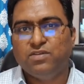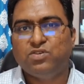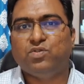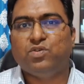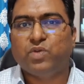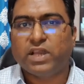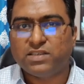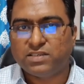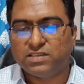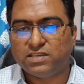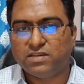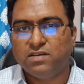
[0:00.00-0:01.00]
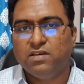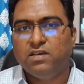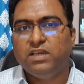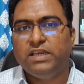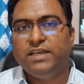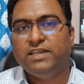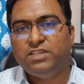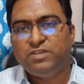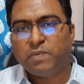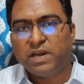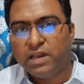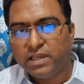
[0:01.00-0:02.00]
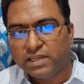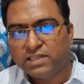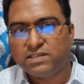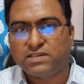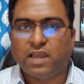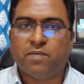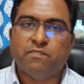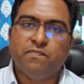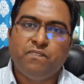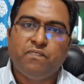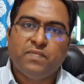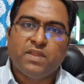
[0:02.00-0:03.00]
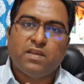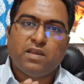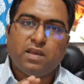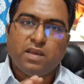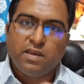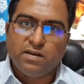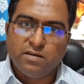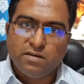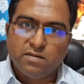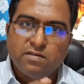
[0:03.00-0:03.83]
So you can see he is spending his time in